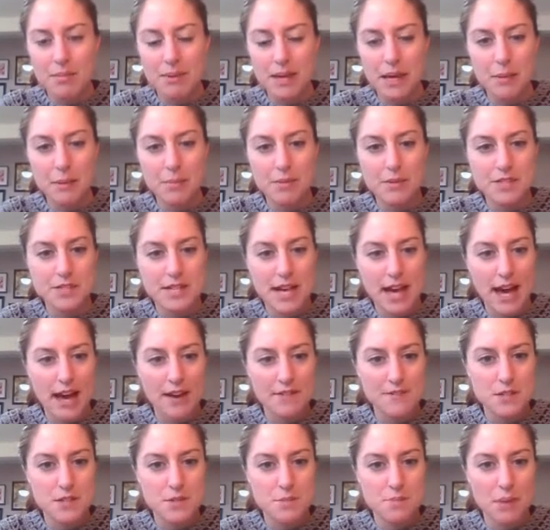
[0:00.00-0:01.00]
going to be able to
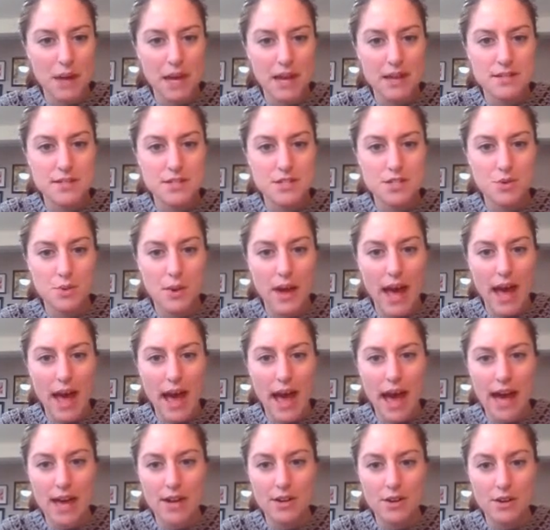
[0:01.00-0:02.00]
have space to
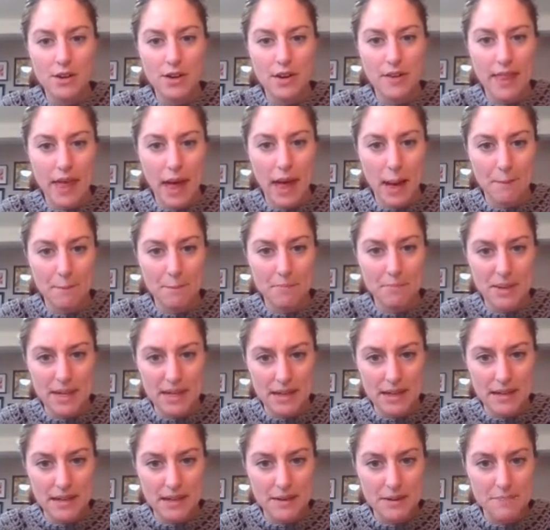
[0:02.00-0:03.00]
add on that
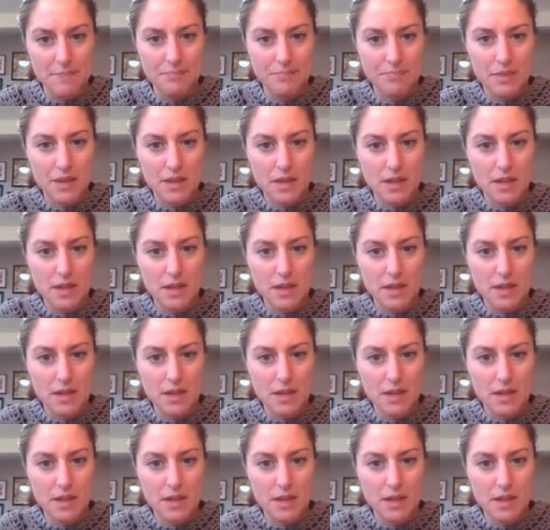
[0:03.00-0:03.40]
bee.